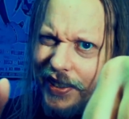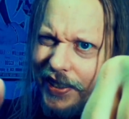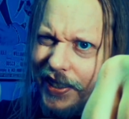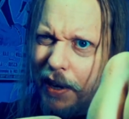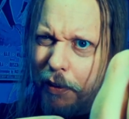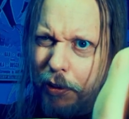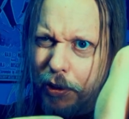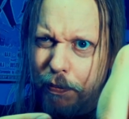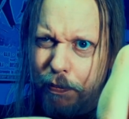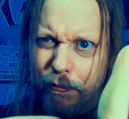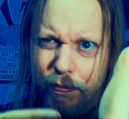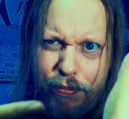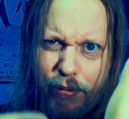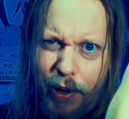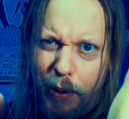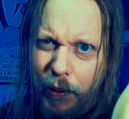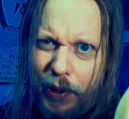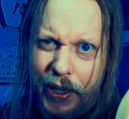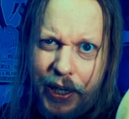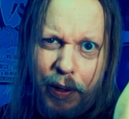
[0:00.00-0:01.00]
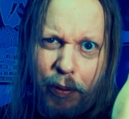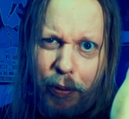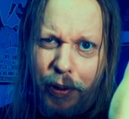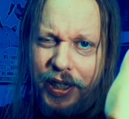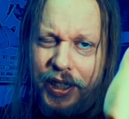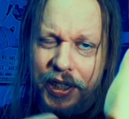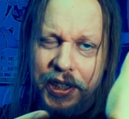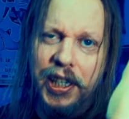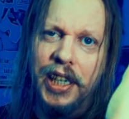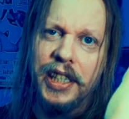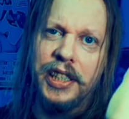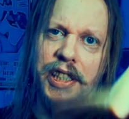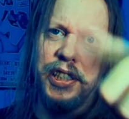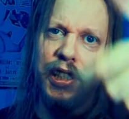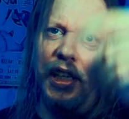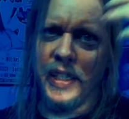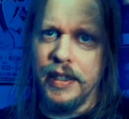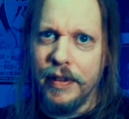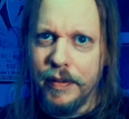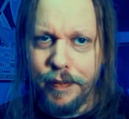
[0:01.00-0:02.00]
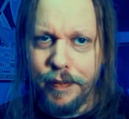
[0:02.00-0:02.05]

that was probably cringy as shit.